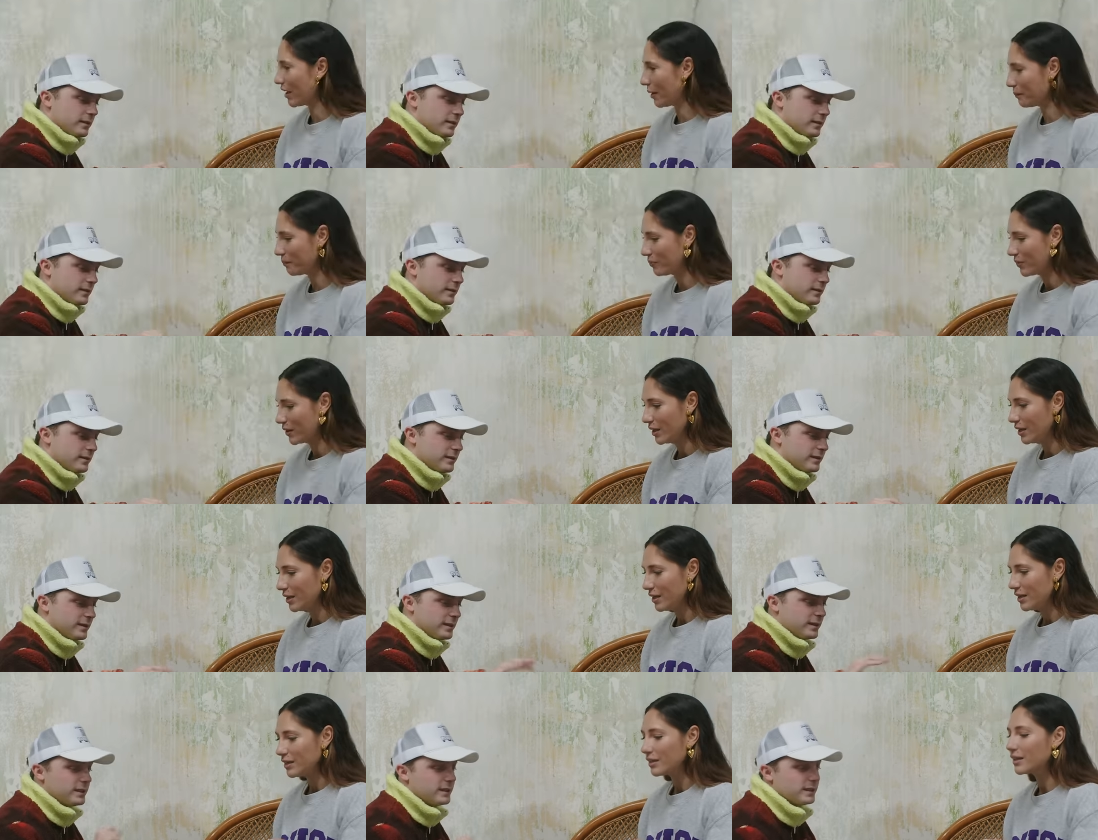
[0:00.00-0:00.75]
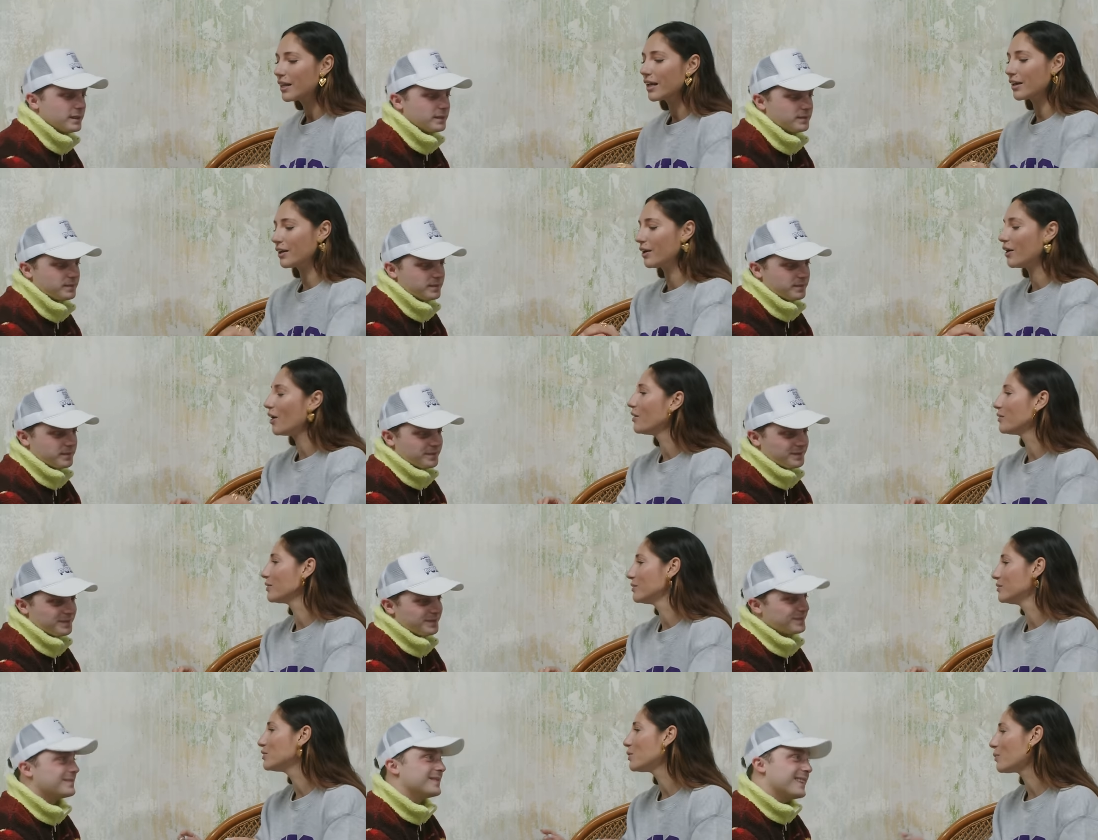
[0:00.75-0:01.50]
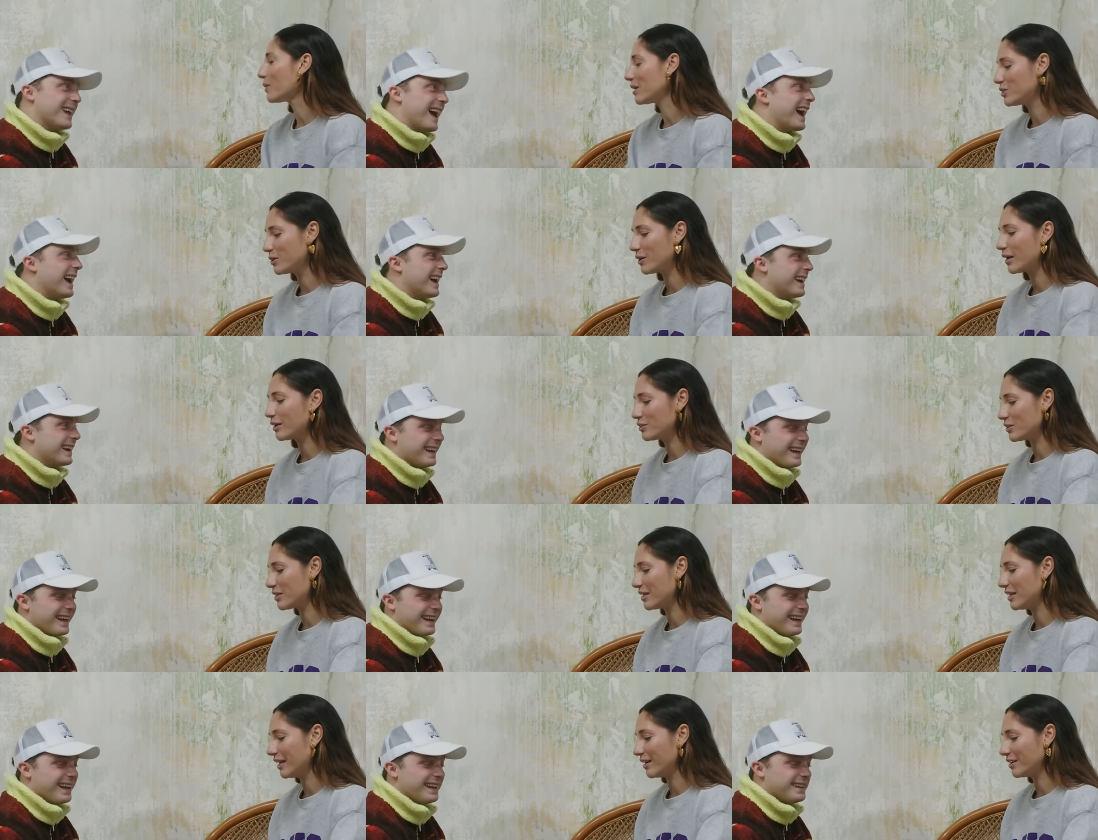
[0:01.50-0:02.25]
Speaker 1: them thank you oh you want to do it i'll
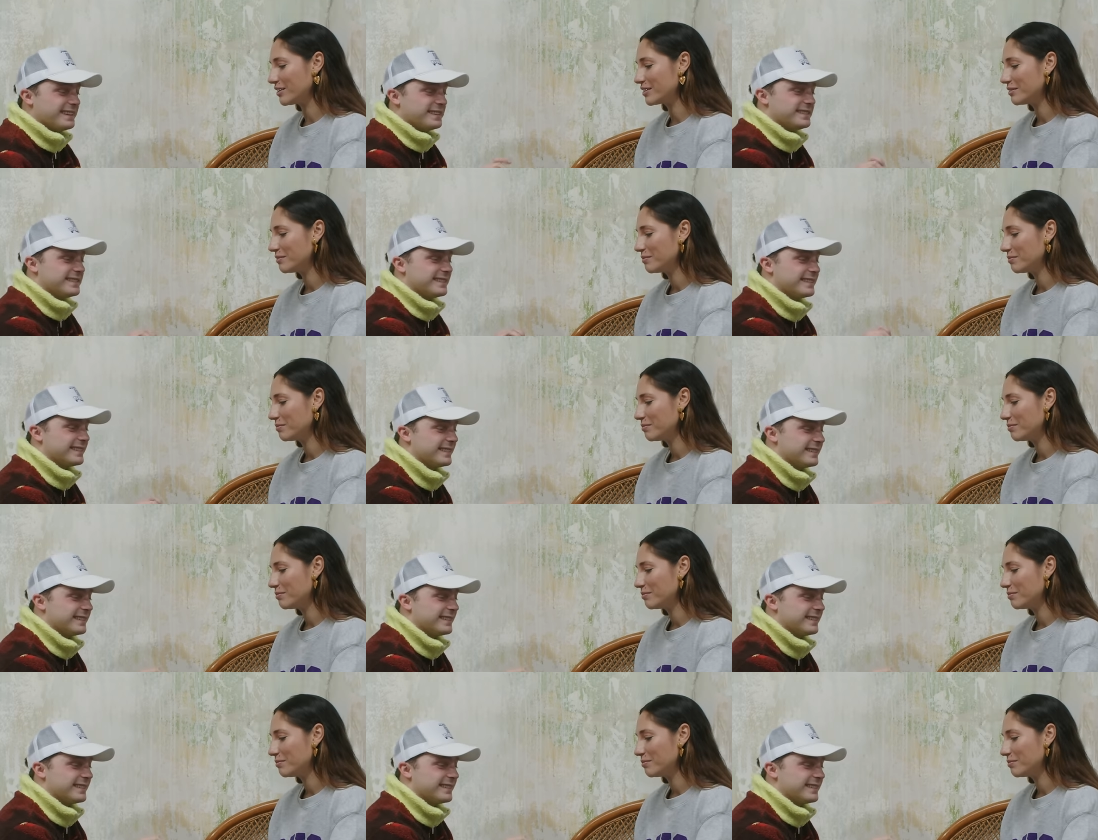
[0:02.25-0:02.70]
do the nails